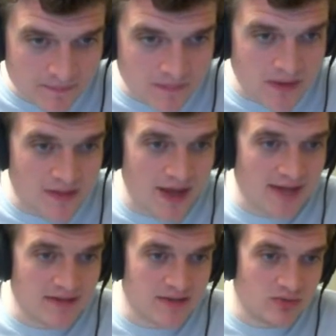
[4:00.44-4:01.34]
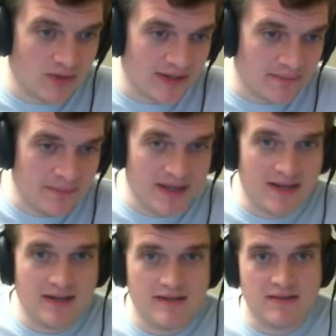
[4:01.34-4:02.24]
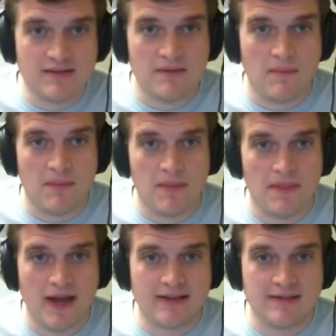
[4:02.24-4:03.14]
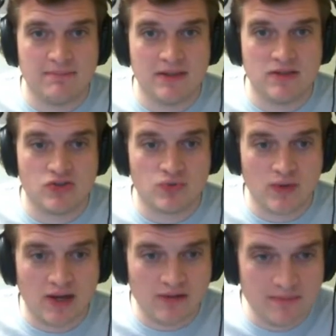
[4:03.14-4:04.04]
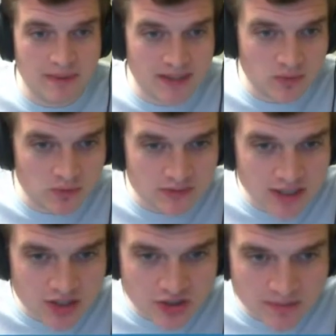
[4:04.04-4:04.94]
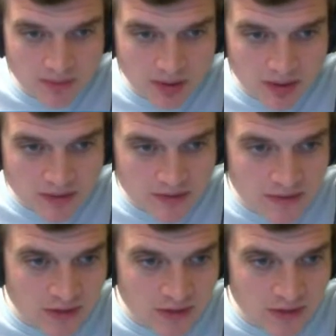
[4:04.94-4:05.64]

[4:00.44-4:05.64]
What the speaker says: That's 20 minutes. That's been surrounded by quotation marks.